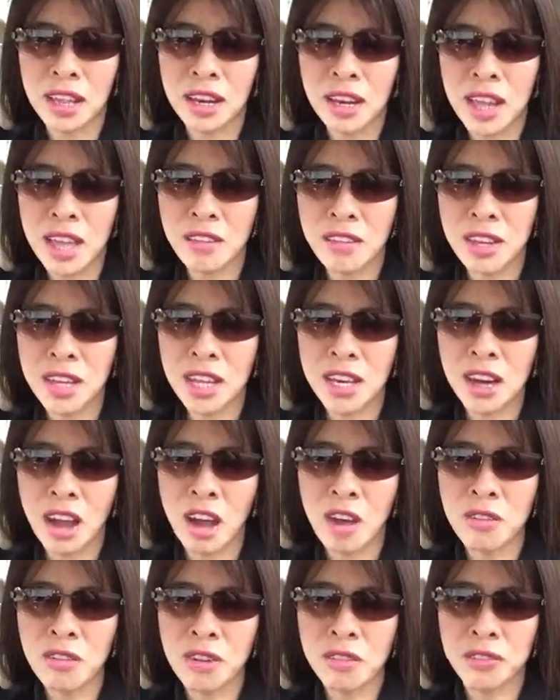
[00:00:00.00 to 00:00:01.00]
Living in
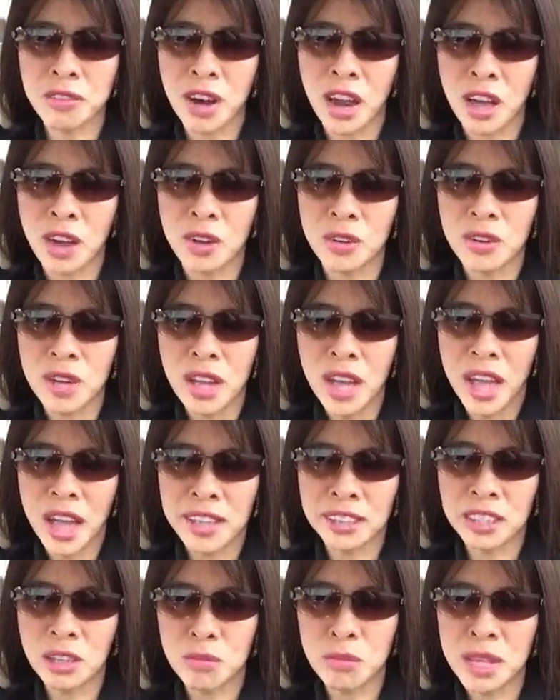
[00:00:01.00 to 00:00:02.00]
overflow
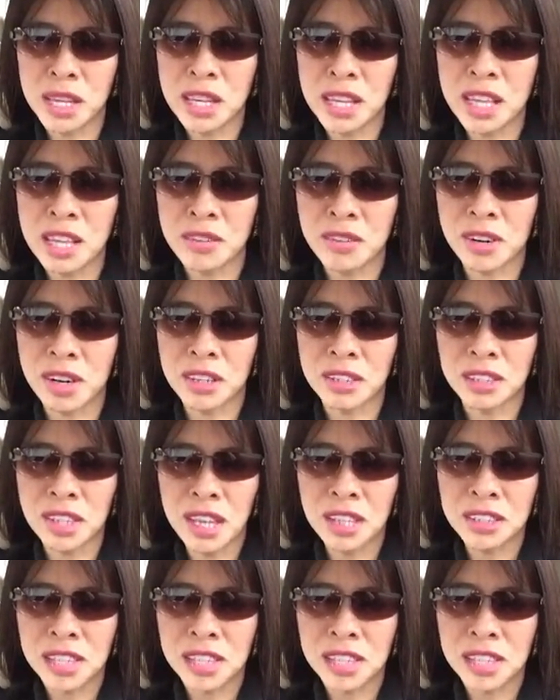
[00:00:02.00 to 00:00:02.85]
as a believer,